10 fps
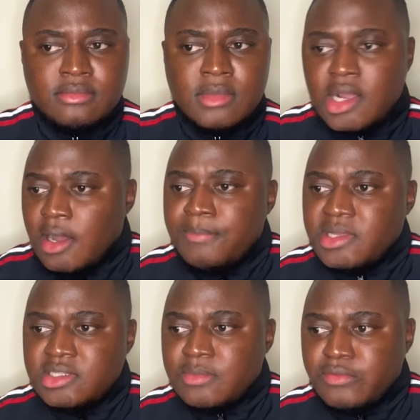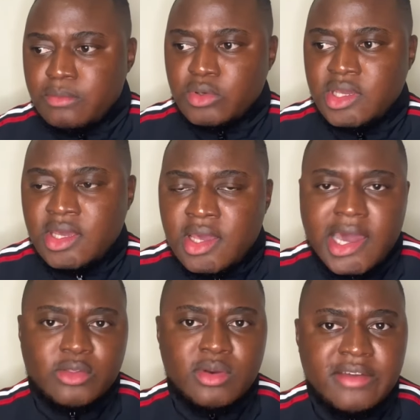I can't play this type of football here.
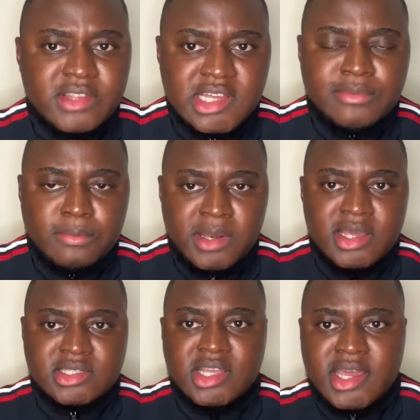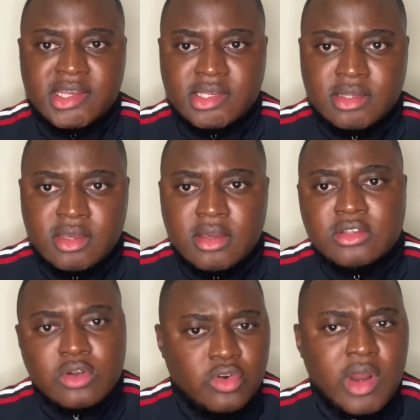I don't have the type of players that I need.
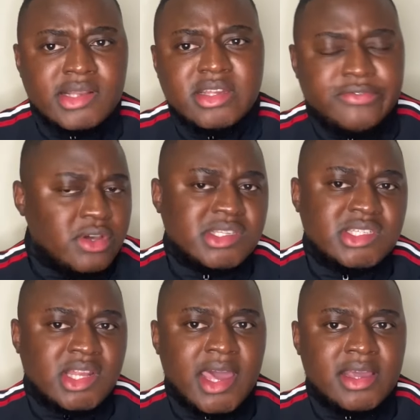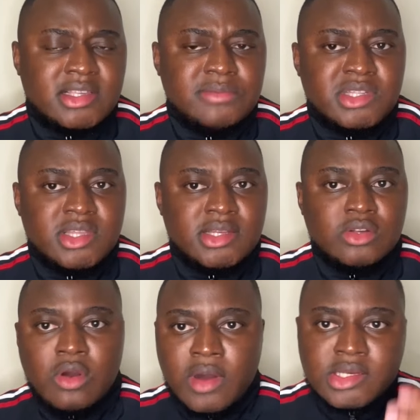So granted, first season, I accepted that, you
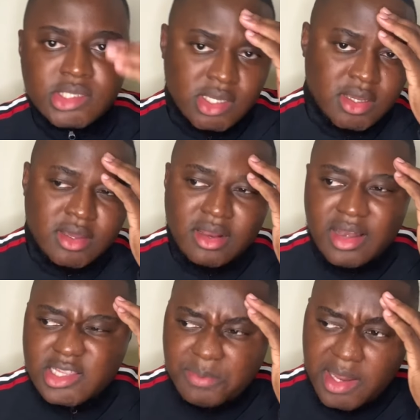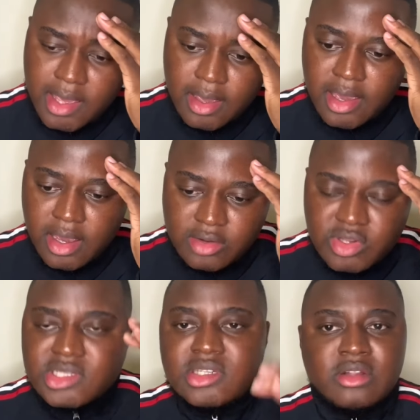know what? Let's play
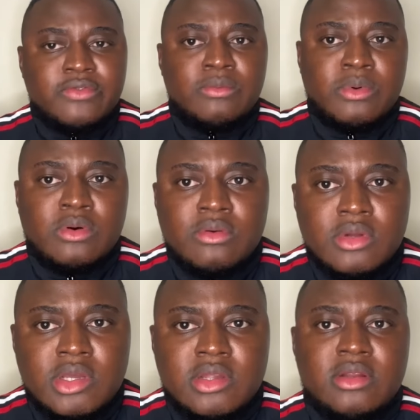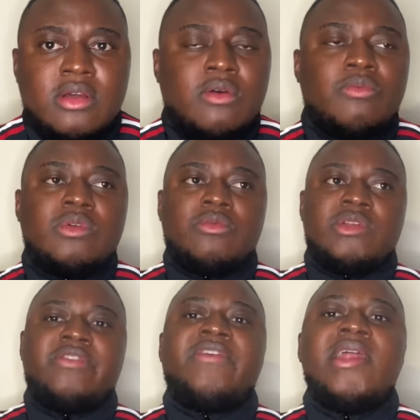transitional football. We'll
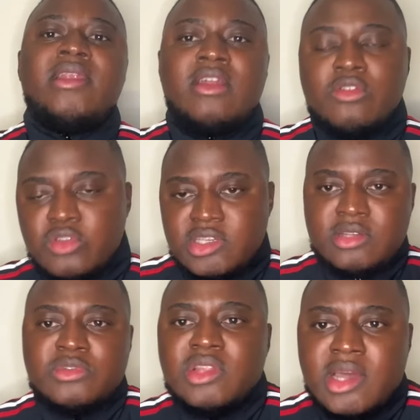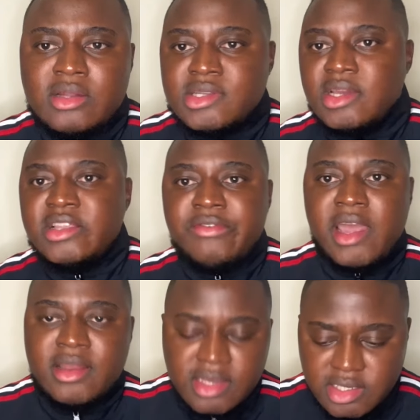defend and look to hit teams on the counter. It's fine.
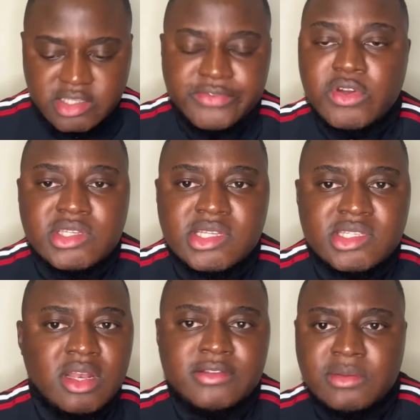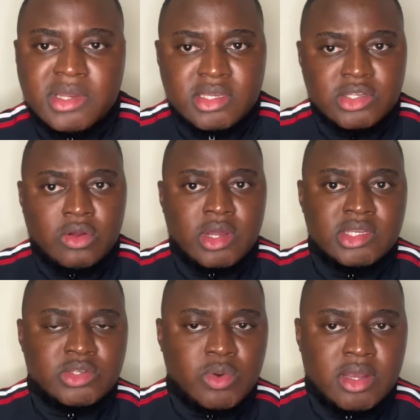It's his first season, still assembling his
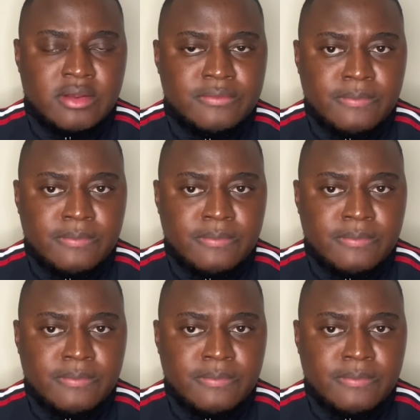squad.